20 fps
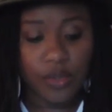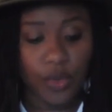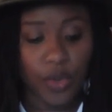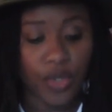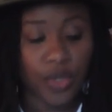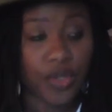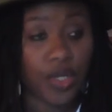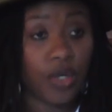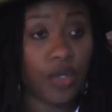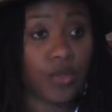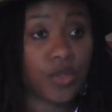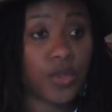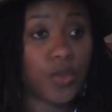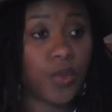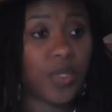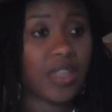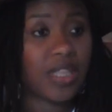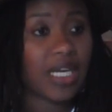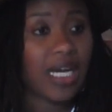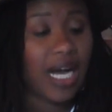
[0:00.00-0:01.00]
or those
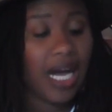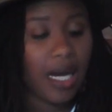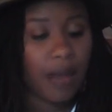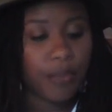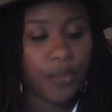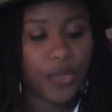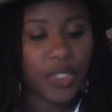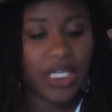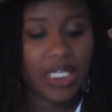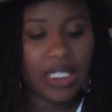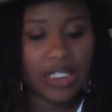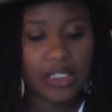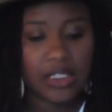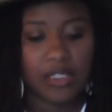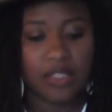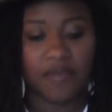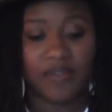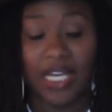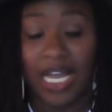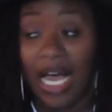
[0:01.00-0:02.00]
with the
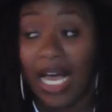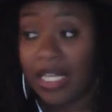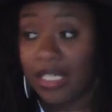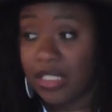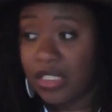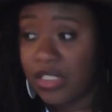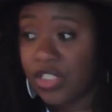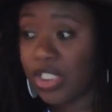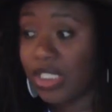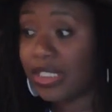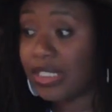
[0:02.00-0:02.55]
comprehensive knowledge and